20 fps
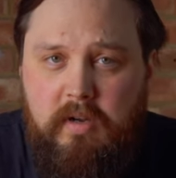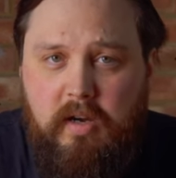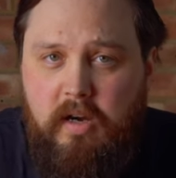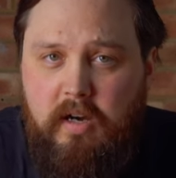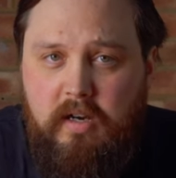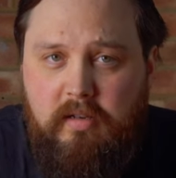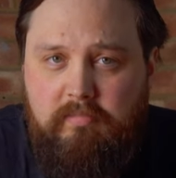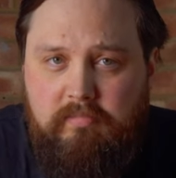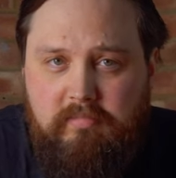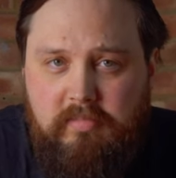
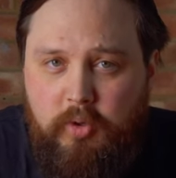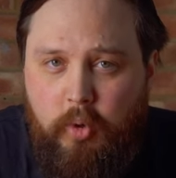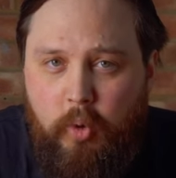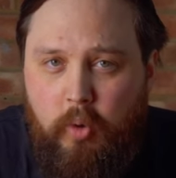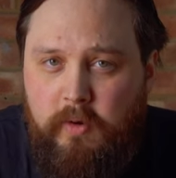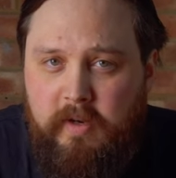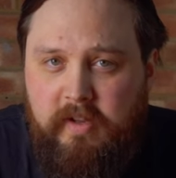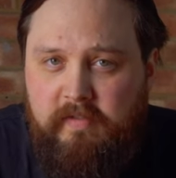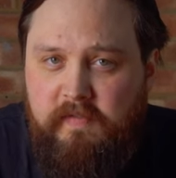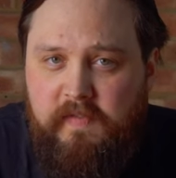aren't
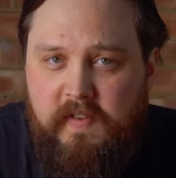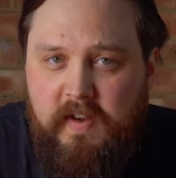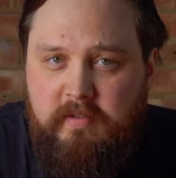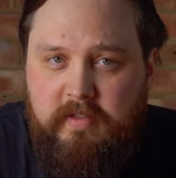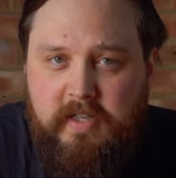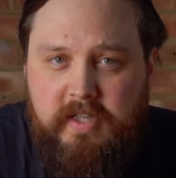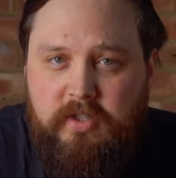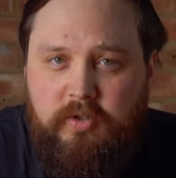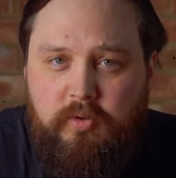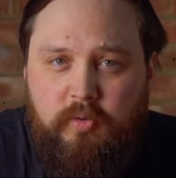taught in
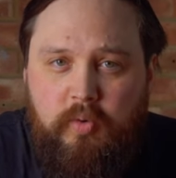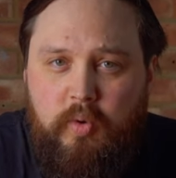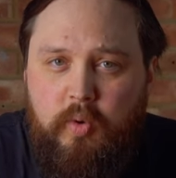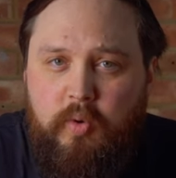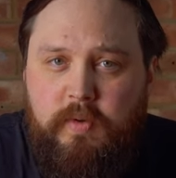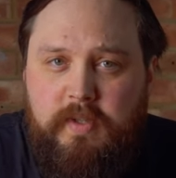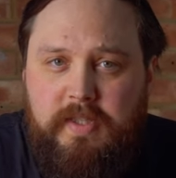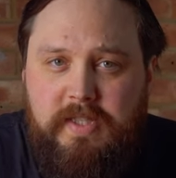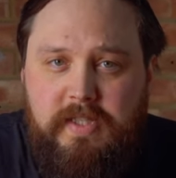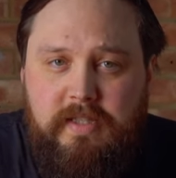foundational
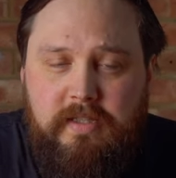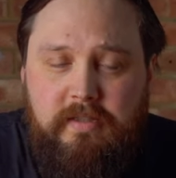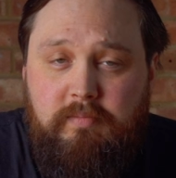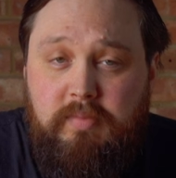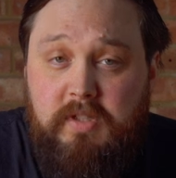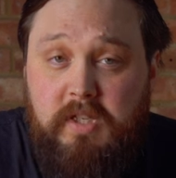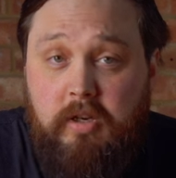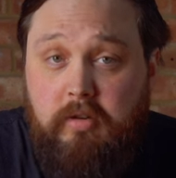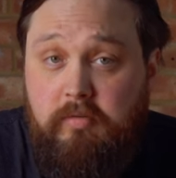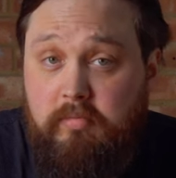courses.
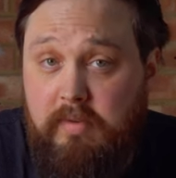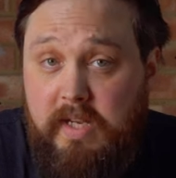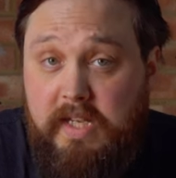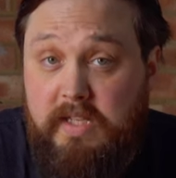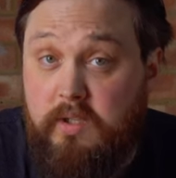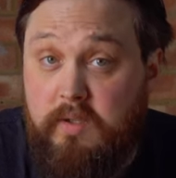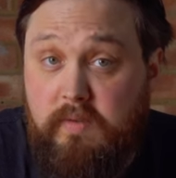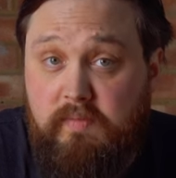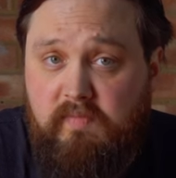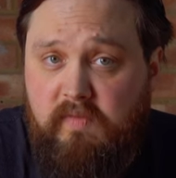So
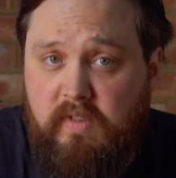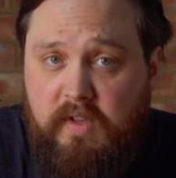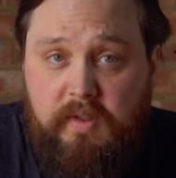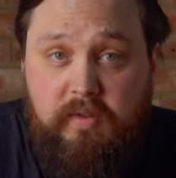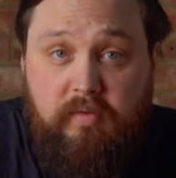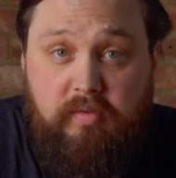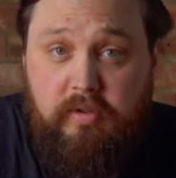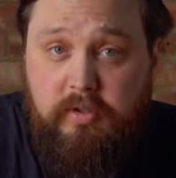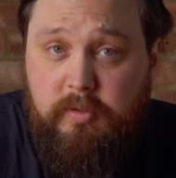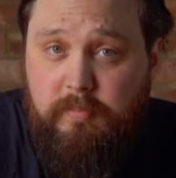let's run
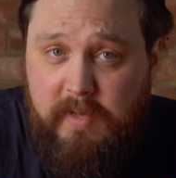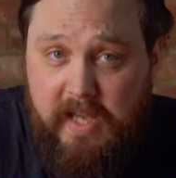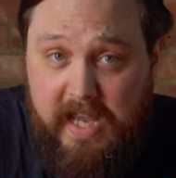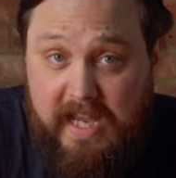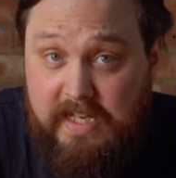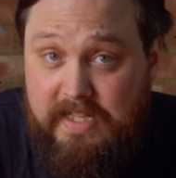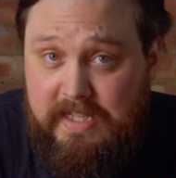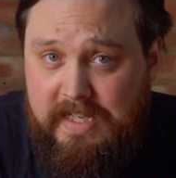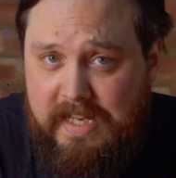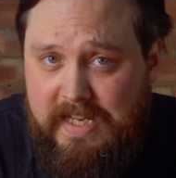through some
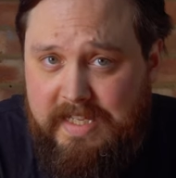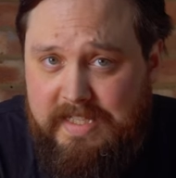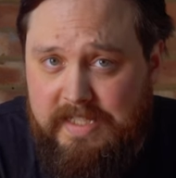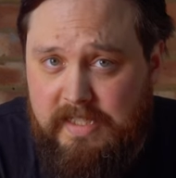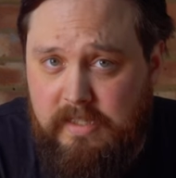handy hand